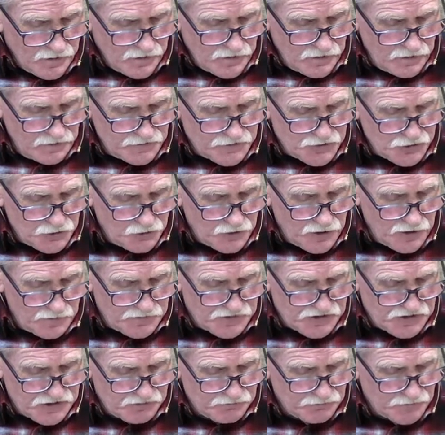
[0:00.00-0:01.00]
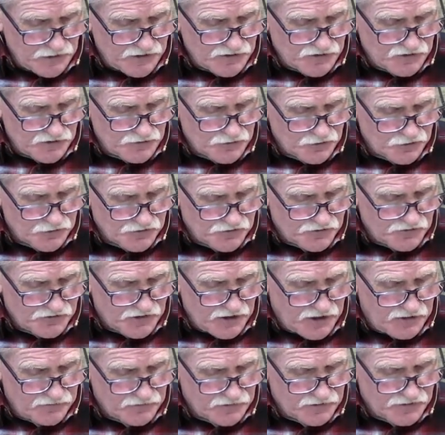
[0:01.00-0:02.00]
And Joab sent messengers to
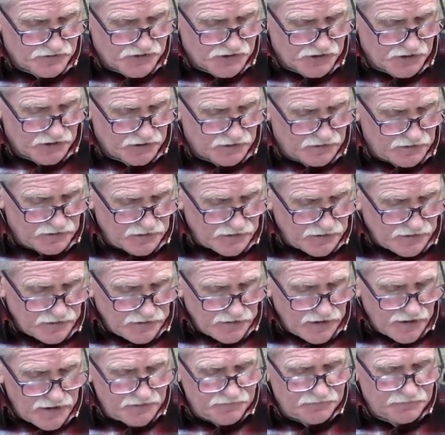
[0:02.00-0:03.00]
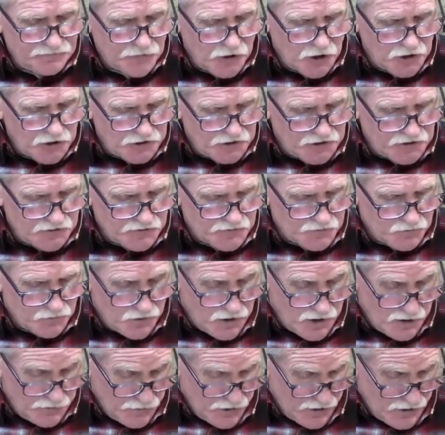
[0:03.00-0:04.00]
David and said, I fought against
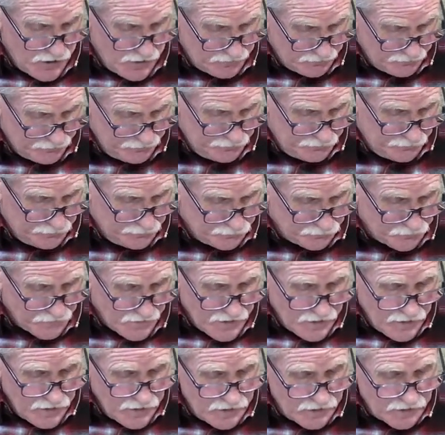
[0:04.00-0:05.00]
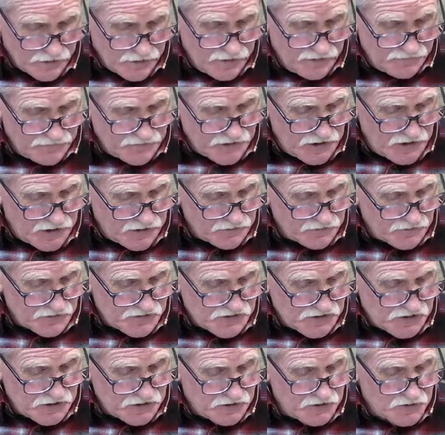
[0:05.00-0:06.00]
Rabbah, and I have taken the
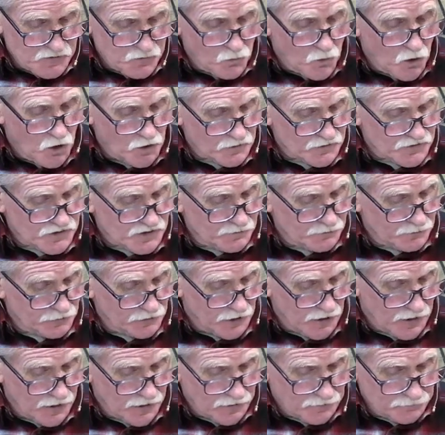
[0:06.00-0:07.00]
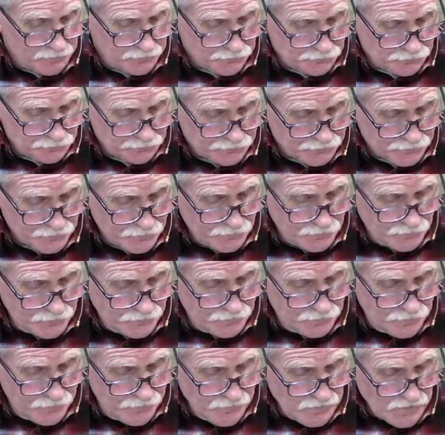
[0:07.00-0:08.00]
city's water supply.
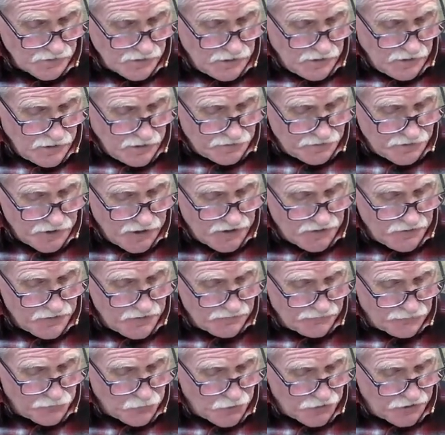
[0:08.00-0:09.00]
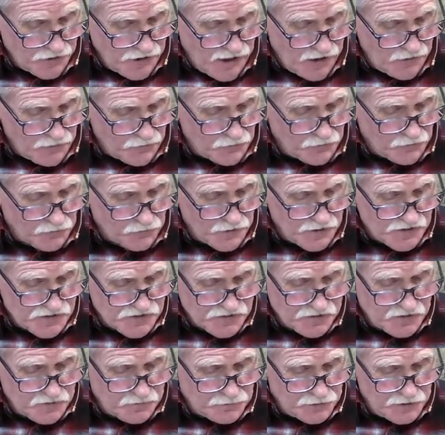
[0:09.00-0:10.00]
Now, therefore, gather the rest
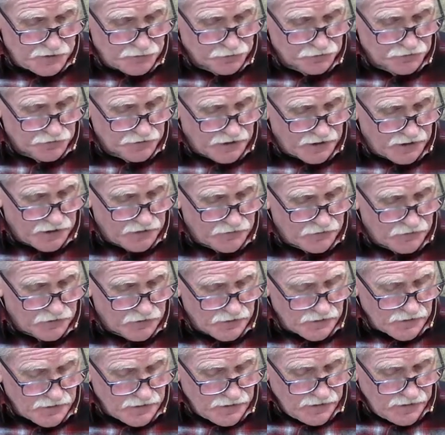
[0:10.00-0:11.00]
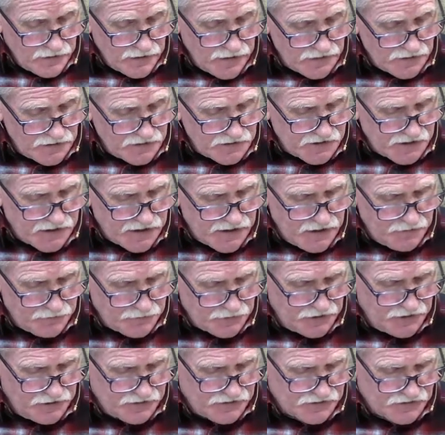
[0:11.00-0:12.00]
of the people together and encamp
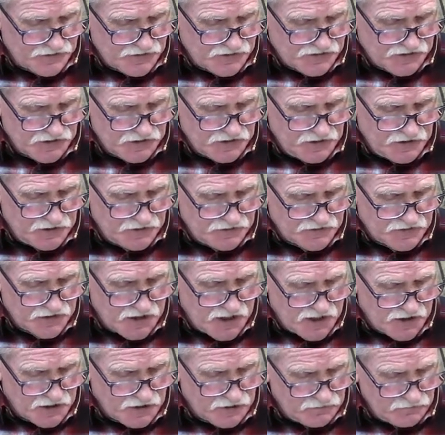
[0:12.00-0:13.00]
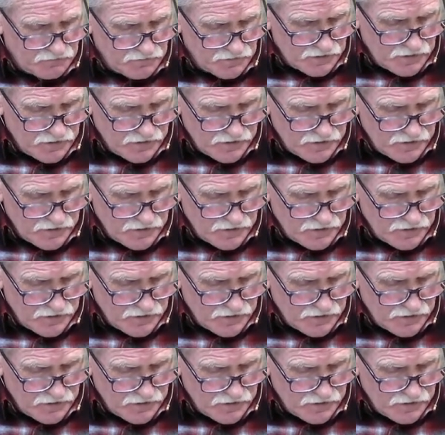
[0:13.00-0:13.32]
against the city and take it,